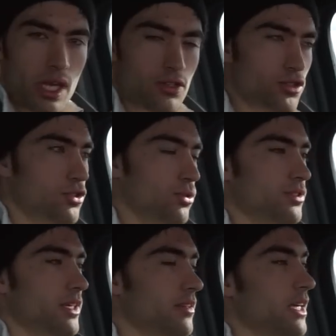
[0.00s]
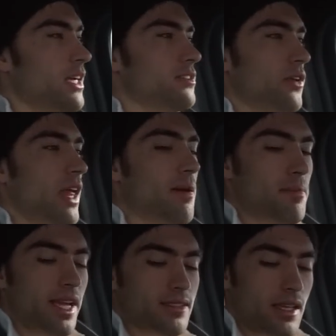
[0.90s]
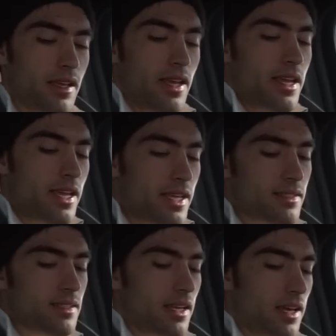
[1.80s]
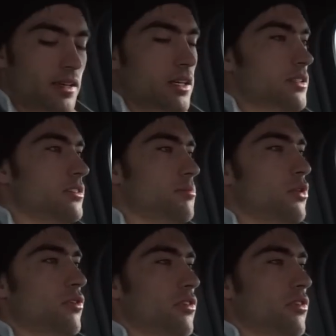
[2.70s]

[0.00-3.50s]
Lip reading: get shorter, so that makes it easier to move